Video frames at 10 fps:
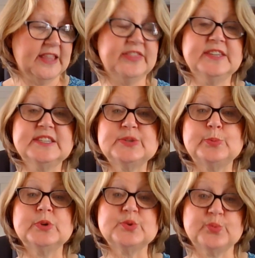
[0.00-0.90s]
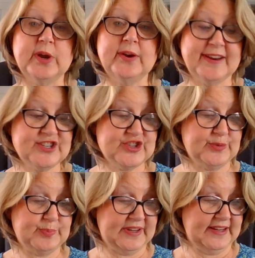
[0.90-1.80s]
This was where I
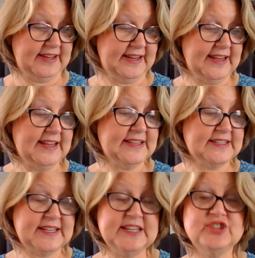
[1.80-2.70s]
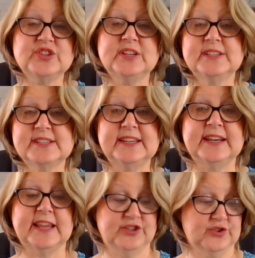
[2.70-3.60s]
should be, teaching
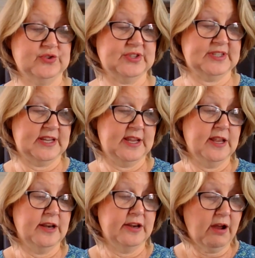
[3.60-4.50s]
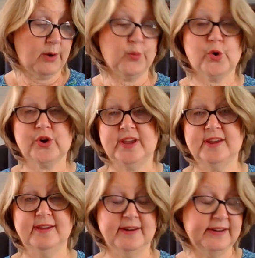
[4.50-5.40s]
teenagers, not
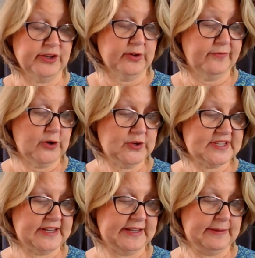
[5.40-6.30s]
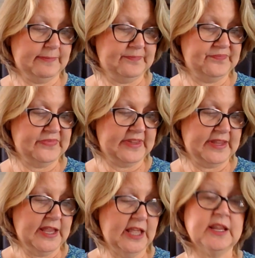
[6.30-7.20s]
working in a university.
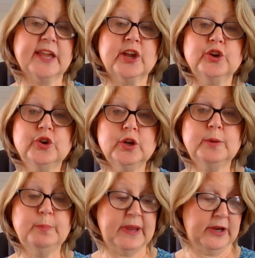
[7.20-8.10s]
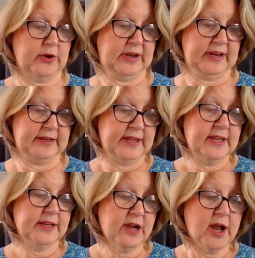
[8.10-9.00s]
Like a good parent,
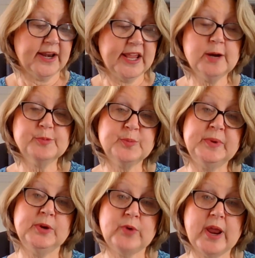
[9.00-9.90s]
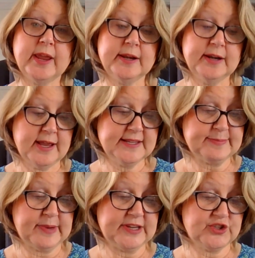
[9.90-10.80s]
God helped me
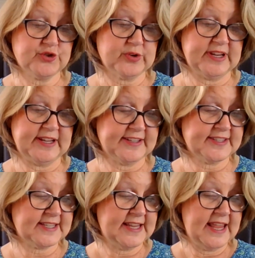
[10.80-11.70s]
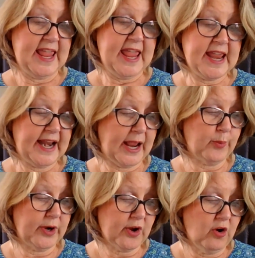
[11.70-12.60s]
recognize my strengths, and I
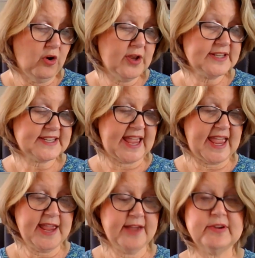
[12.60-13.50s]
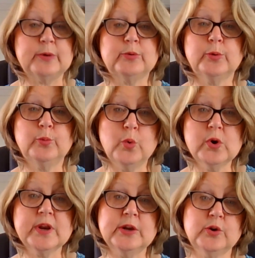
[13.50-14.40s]
went on to have a
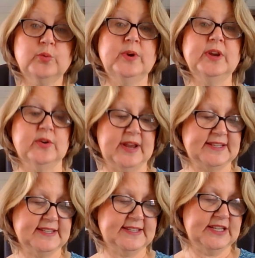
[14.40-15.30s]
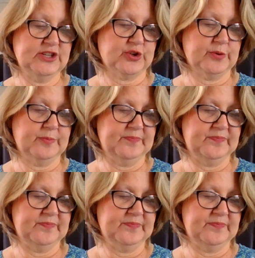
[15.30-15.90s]
rewarding career as a teacher.